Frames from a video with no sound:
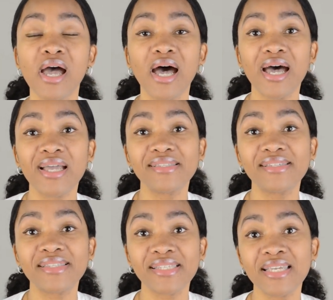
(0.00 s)
uh, to
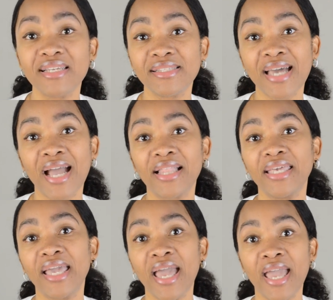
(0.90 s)
see exactly,
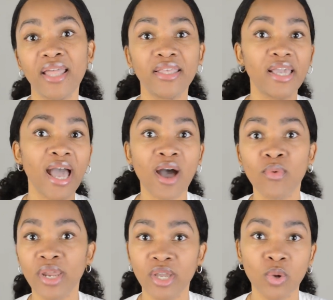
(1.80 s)
hey, like how
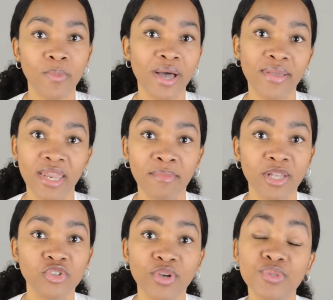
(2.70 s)
would I go about getting my
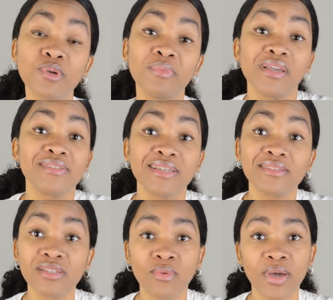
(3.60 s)
transcript, because I
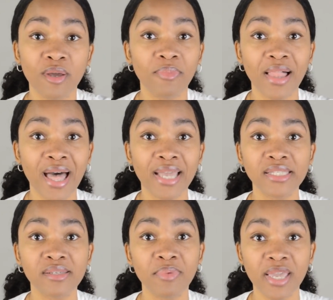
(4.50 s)
still want to apply
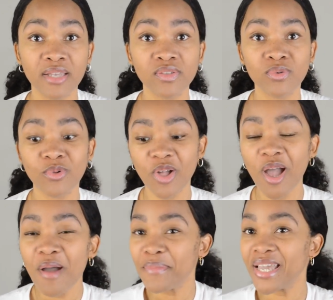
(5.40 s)
to P A school.
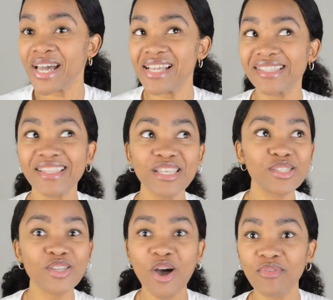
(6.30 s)
Because
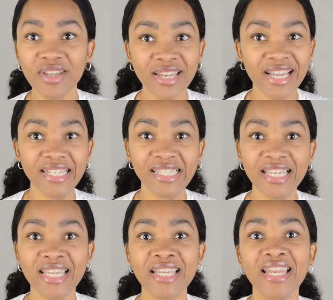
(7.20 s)
this COVID
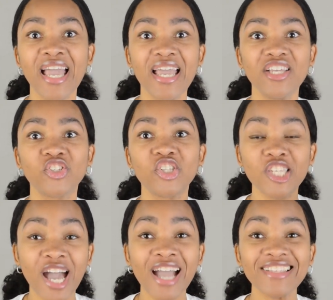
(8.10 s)
nineteen should
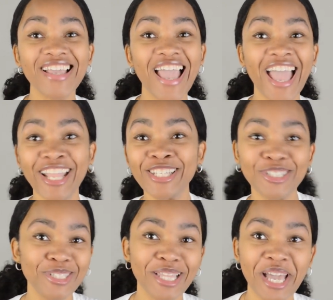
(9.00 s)
not end
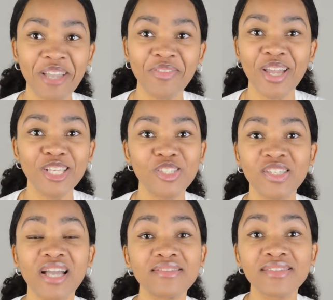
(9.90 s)
your life, right? It should
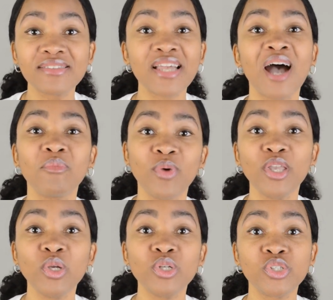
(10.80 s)
not stop
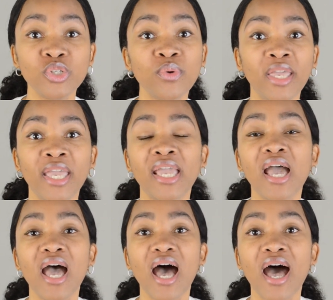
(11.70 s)
what you're doing
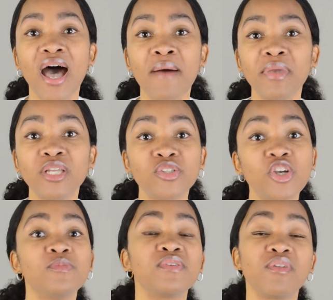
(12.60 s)
um, in
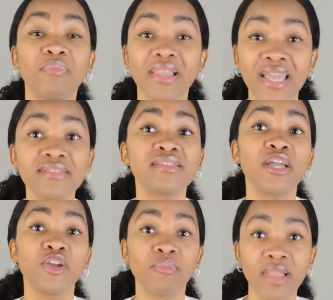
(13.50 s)
terms of the plans that
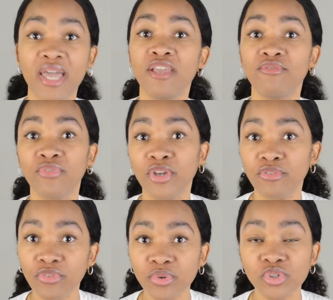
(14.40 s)
you're planning for your
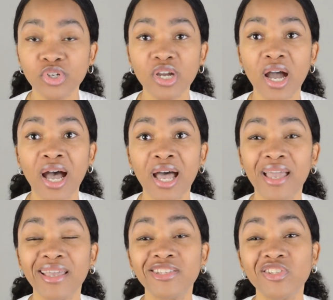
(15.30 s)
future. Uh,
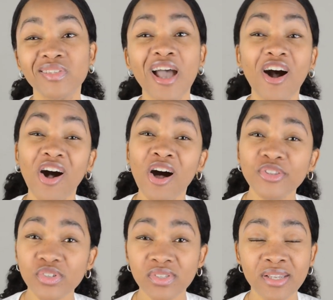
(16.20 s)
it just
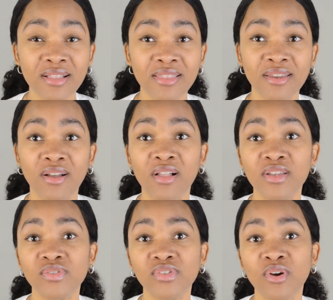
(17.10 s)
alters it a little,
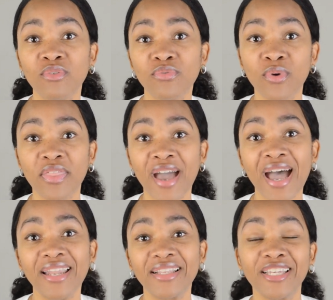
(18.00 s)
and so for
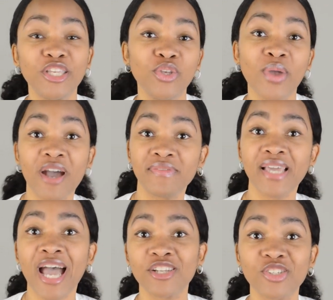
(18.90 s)
that, like you have to
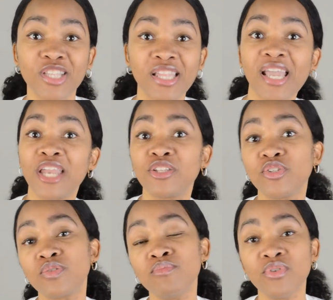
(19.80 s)
actually kind of
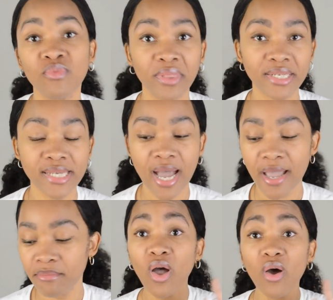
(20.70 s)
just move with the
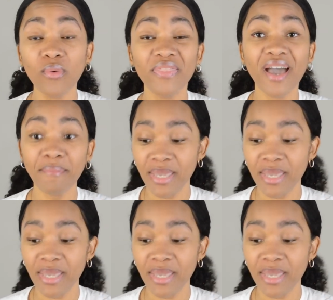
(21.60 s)
times. With that being